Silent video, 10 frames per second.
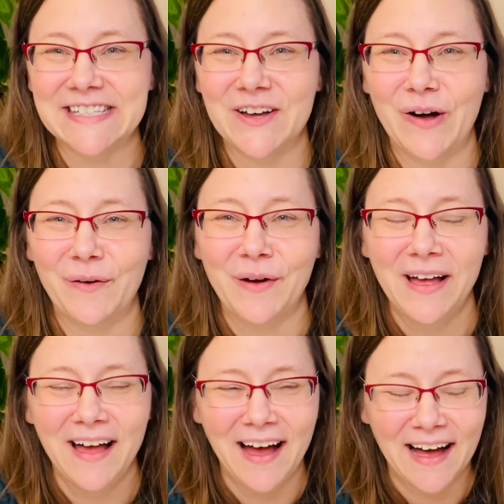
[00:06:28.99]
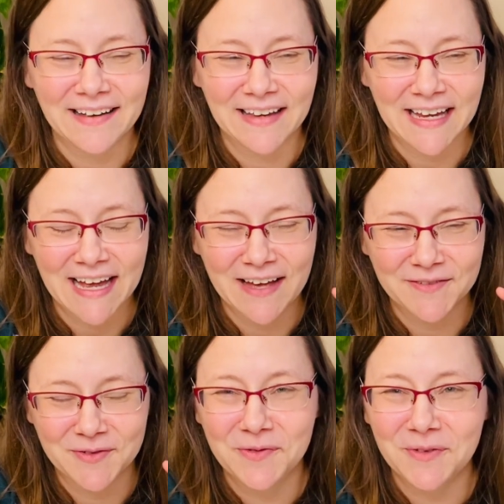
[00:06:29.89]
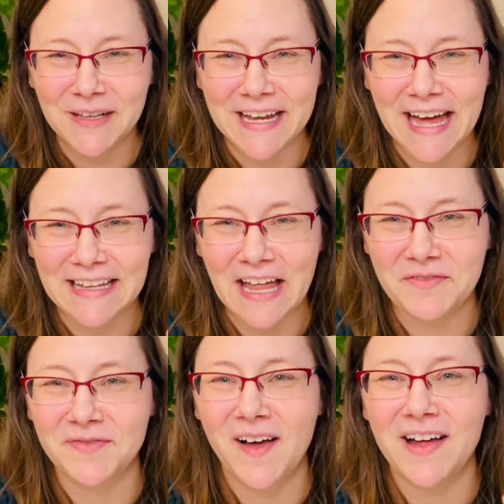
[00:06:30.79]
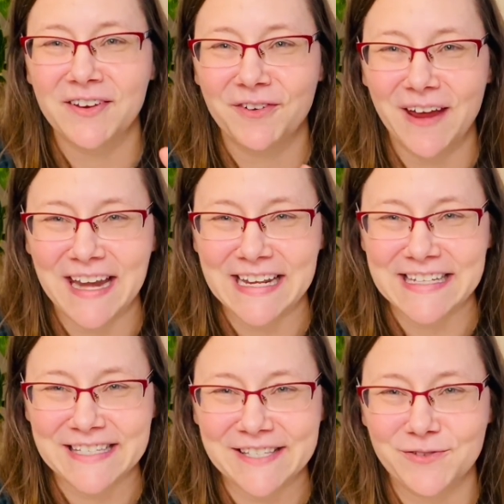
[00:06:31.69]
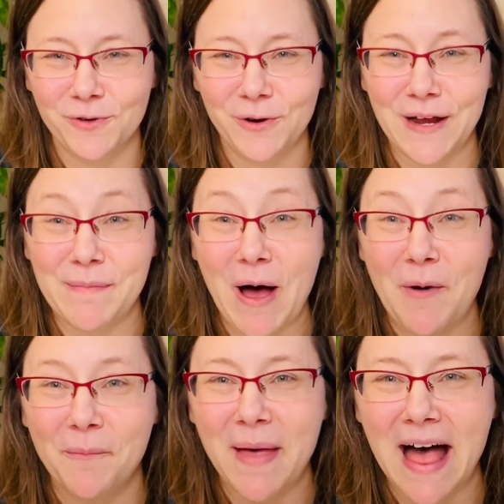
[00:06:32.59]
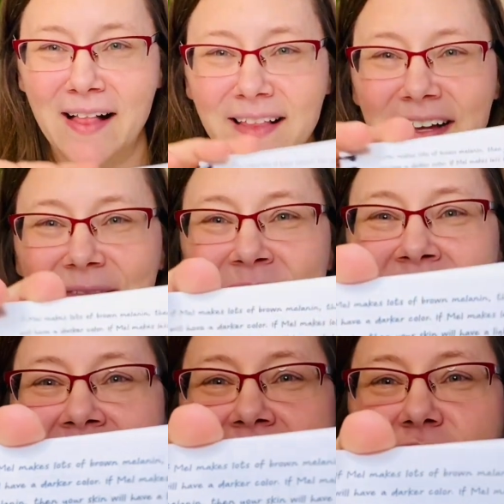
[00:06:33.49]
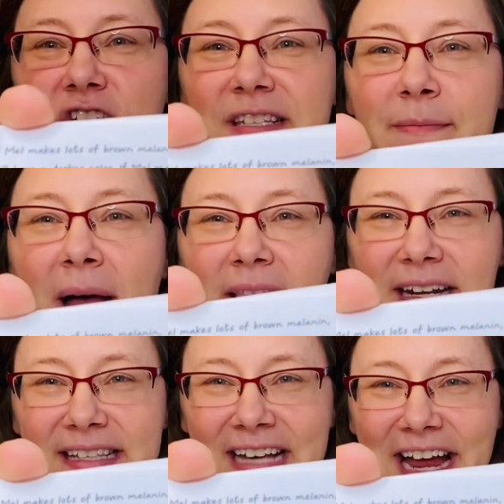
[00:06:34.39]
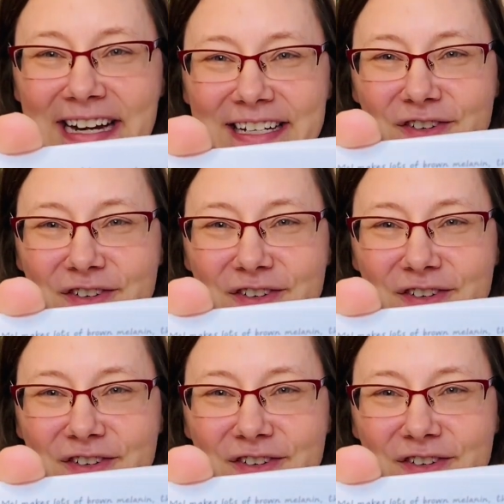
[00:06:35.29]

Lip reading: So I have really had a lot of fun creating this story about Mel. She's a melanocyte.